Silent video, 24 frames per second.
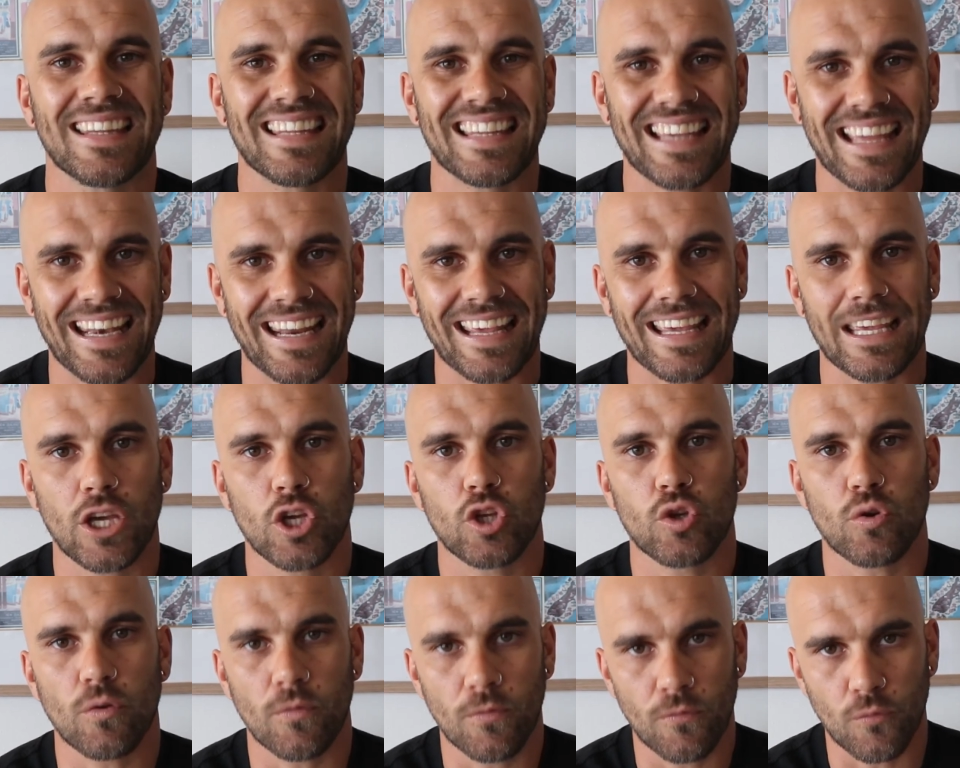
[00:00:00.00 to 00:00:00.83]
Getting
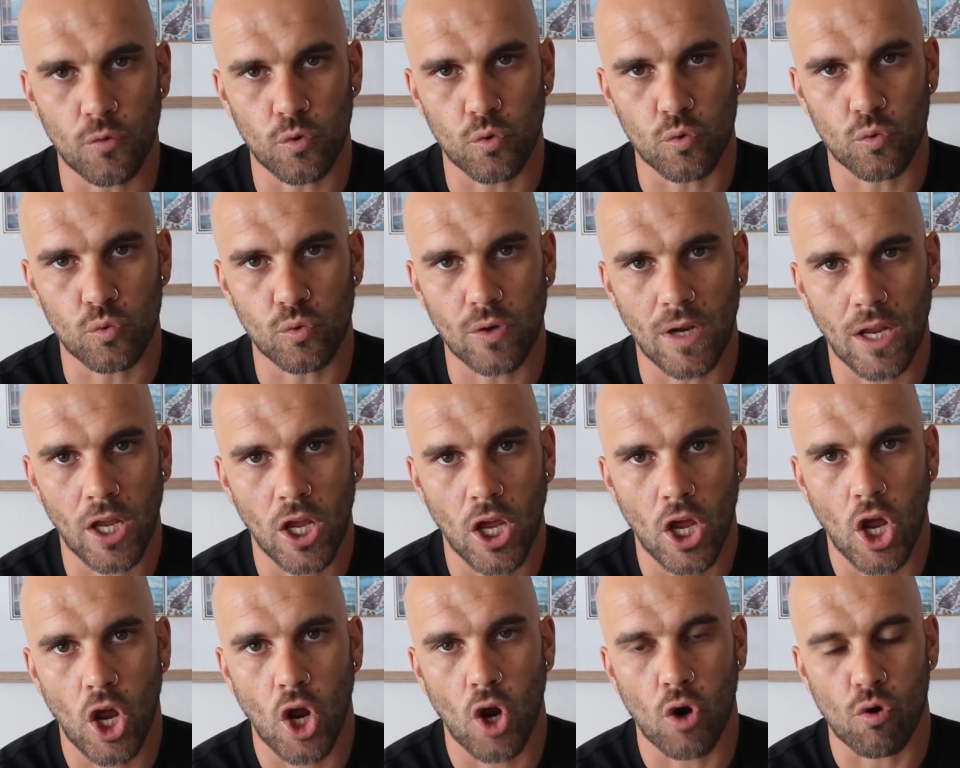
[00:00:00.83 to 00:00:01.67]
your food
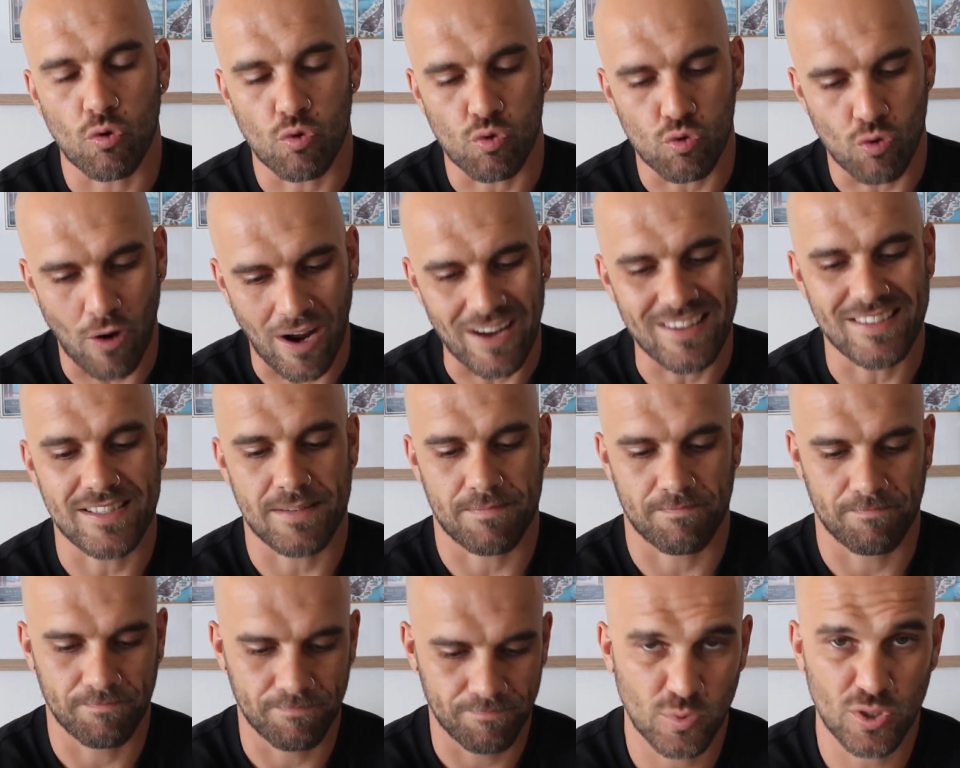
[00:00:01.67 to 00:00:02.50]
right,
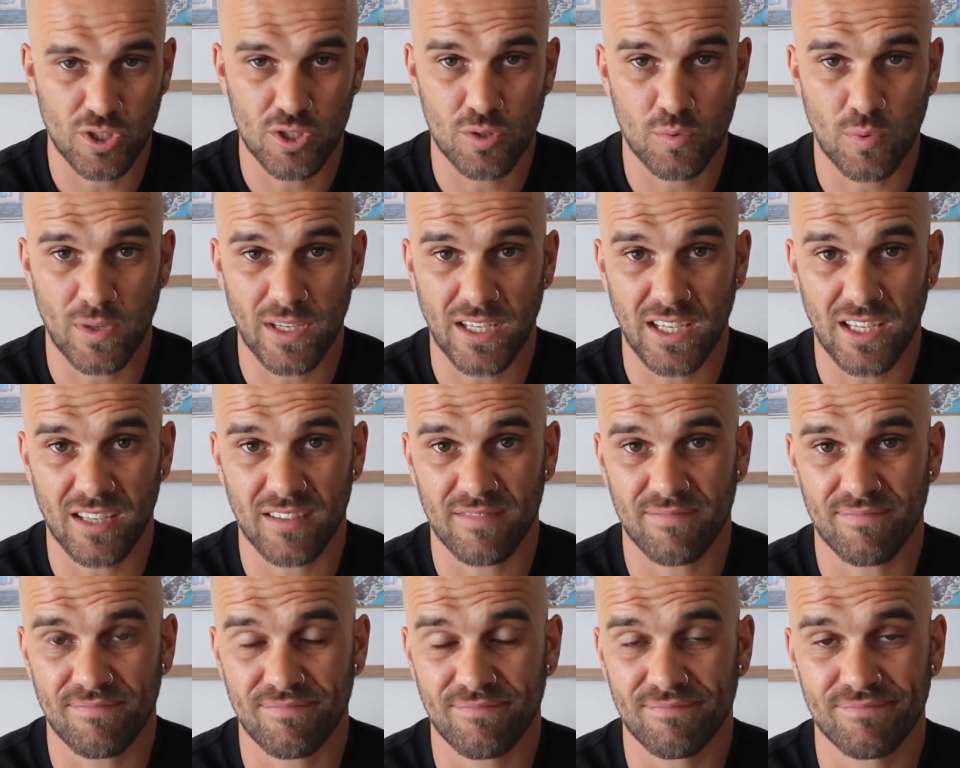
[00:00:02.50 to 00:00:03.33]
which we
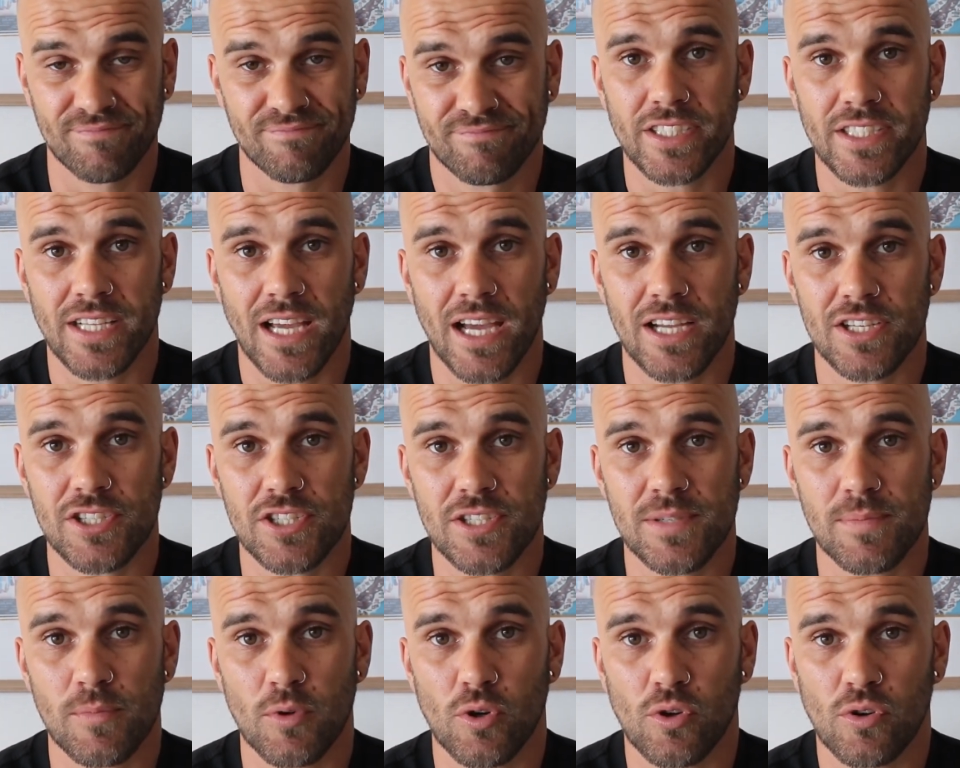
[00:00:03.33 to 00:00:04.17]
can
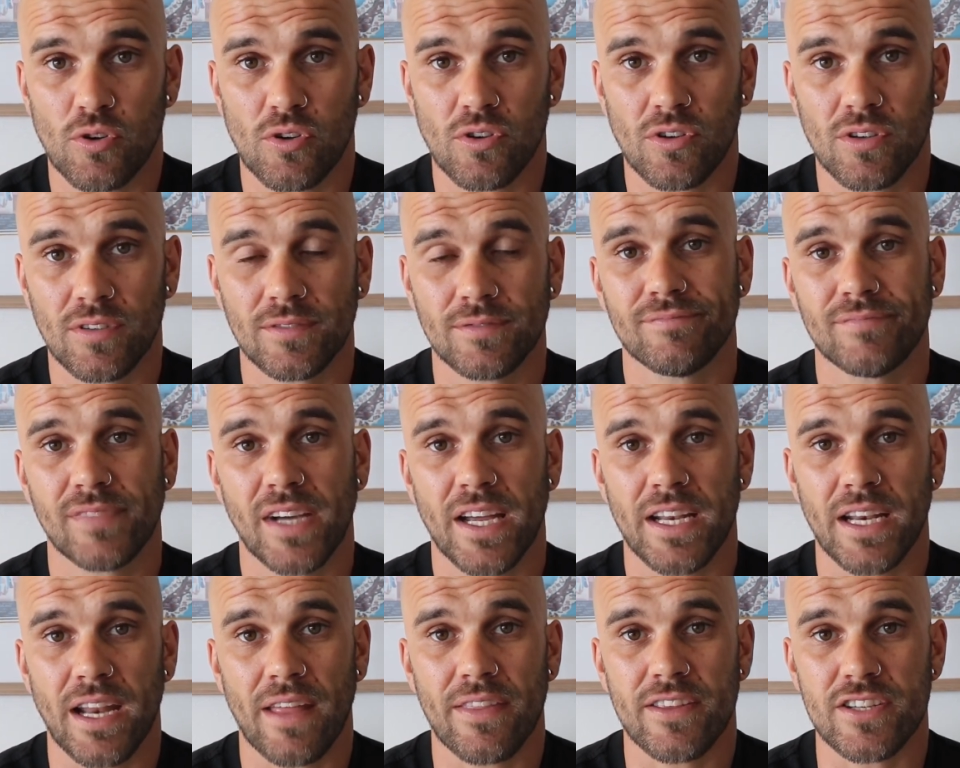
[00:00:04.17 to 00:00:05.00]
touch more
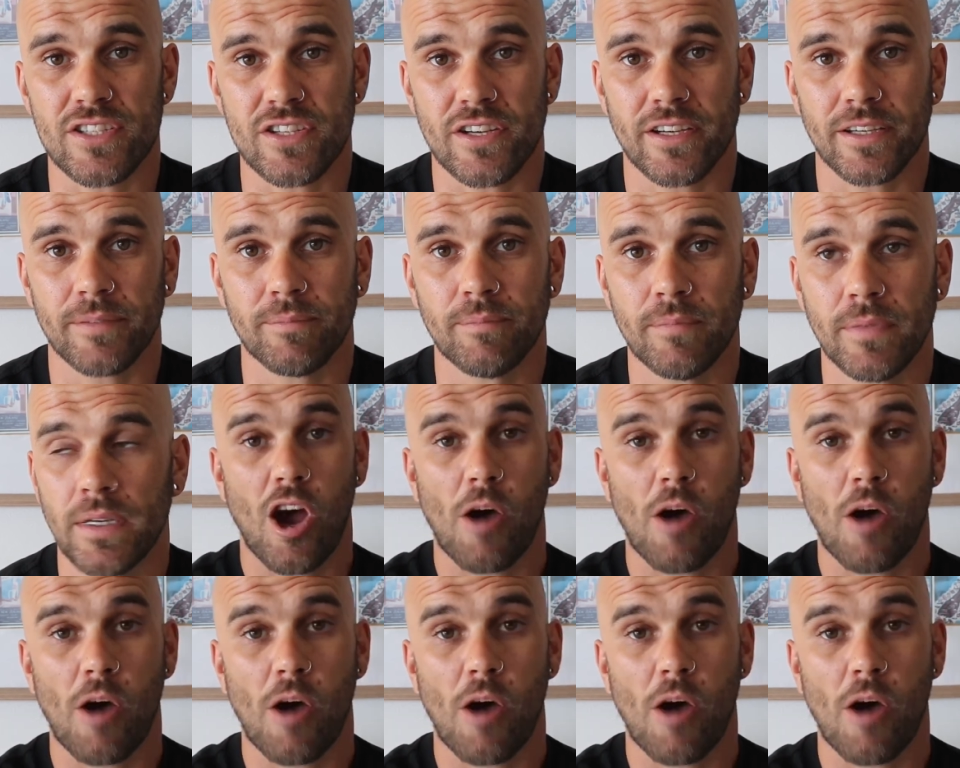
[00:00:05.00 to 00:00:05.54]
another time.